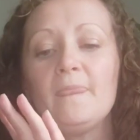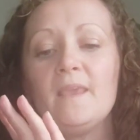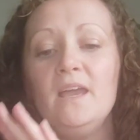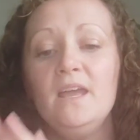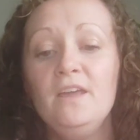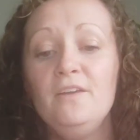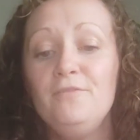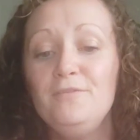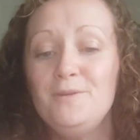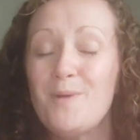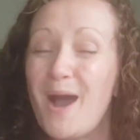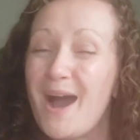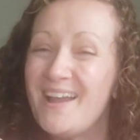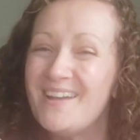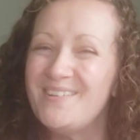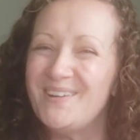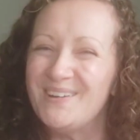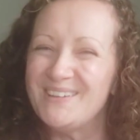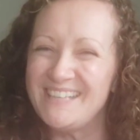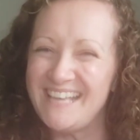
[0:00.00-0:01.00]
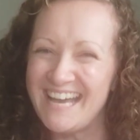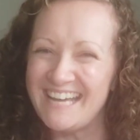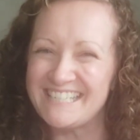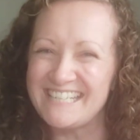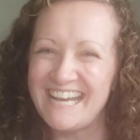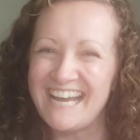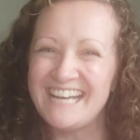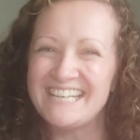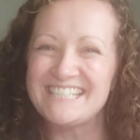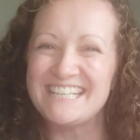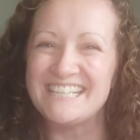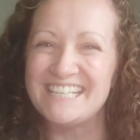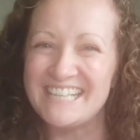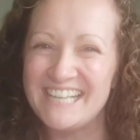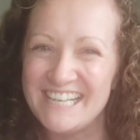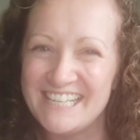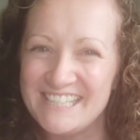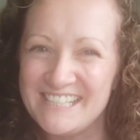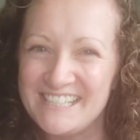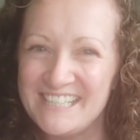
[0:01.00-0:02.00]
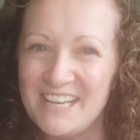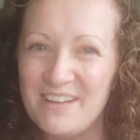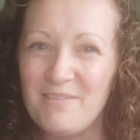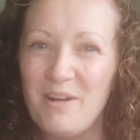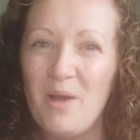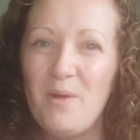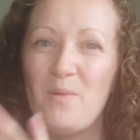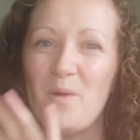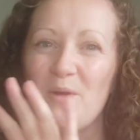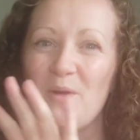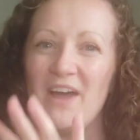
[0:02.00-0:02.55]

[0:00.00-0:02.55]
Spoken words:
If you are not yet at a 0 or